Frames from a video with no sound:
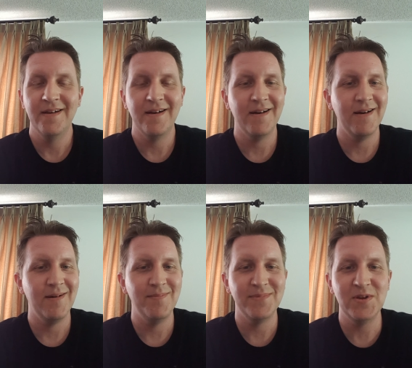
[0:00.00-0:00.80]

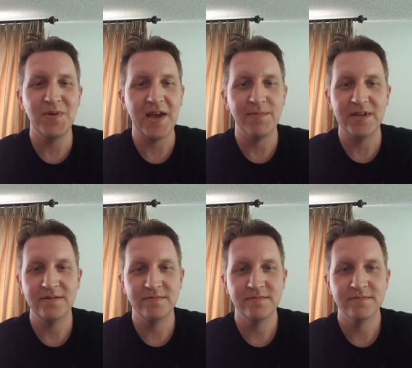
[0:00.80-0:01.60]
um, you name it.
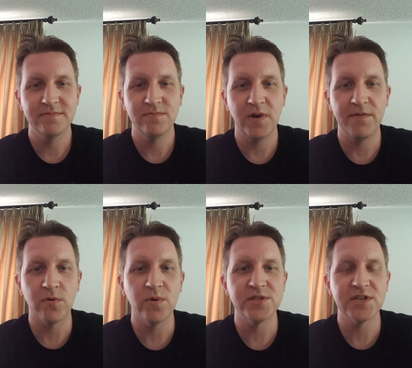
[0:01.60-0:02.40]

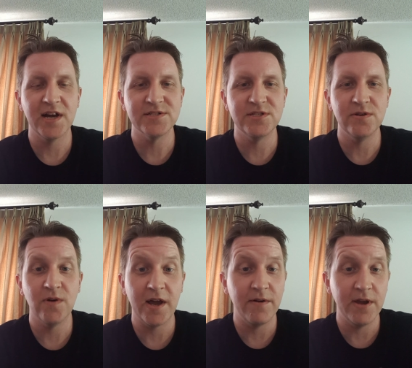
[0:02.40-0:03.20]
Whatever rich guys
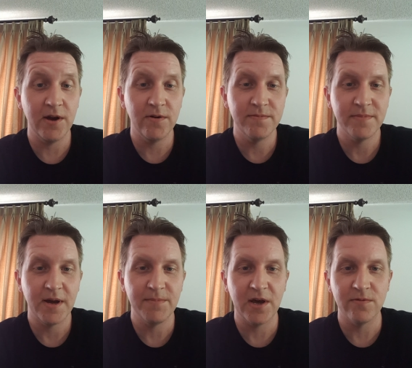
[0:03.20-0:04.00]
do, I don't know.
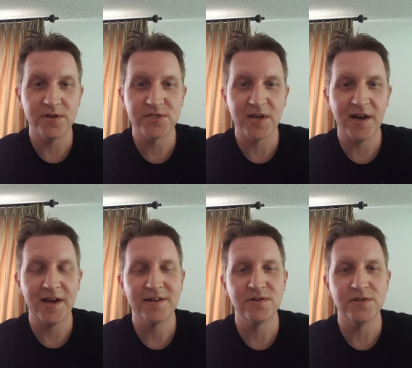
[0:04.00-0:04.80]
I'm not a rich
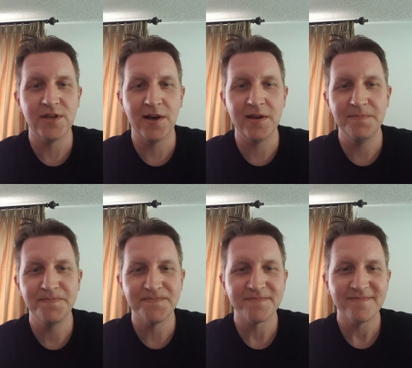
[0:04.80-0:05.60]
guy, couldn't tell you.
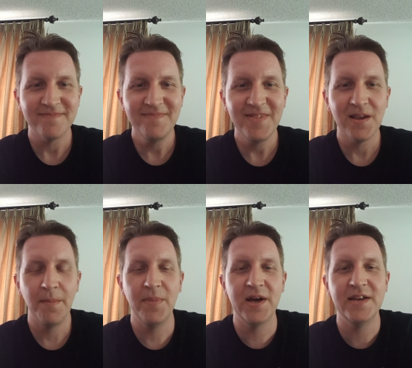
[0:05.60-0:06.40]

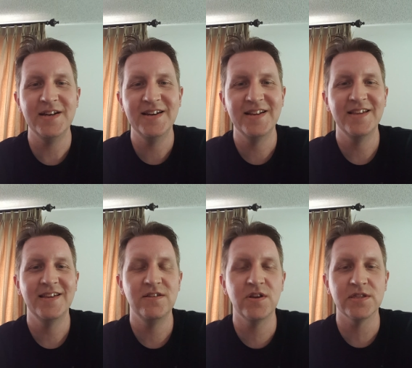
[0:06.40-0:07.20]
But
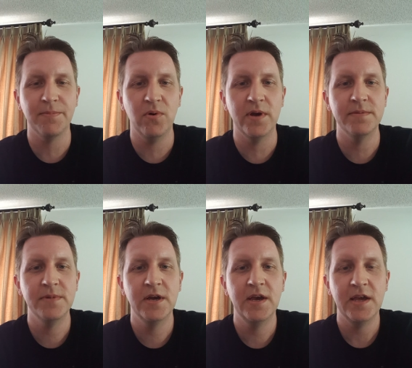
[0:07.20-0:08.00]
you get the point.
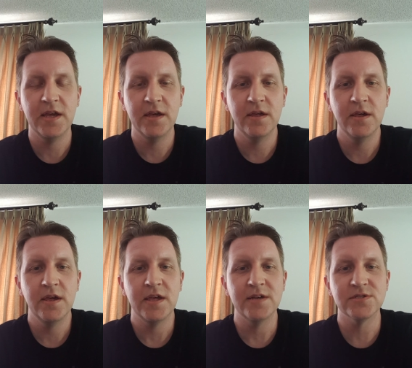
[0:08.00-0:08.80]

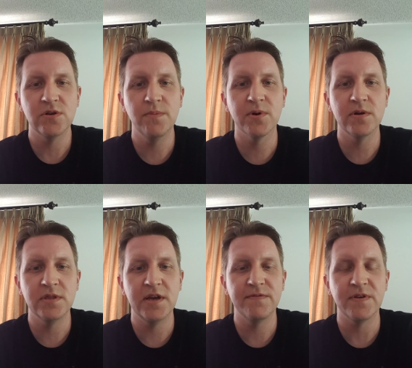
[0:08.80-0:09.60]
Is Uber and
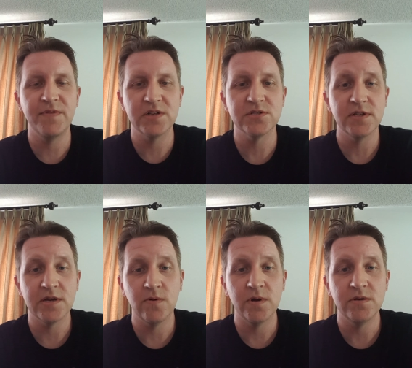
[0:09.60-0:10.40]
Lyft eventually
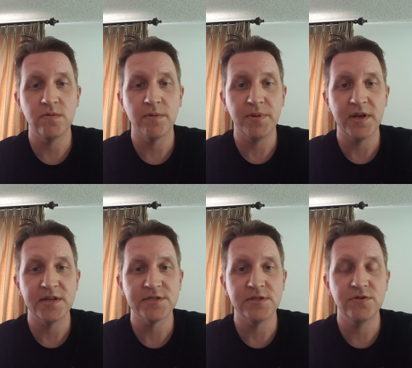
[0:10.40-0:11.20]
going to
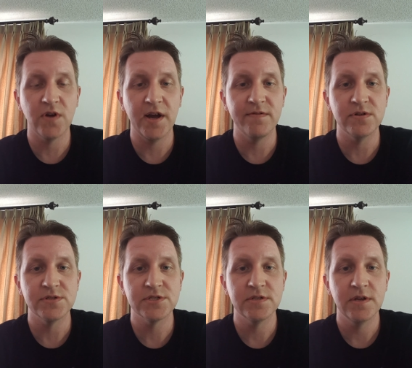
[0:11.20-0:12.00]
replace the
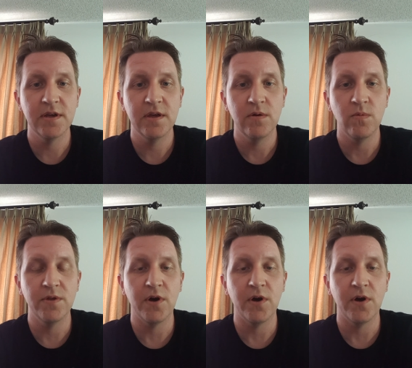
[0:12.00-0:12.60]
drivers with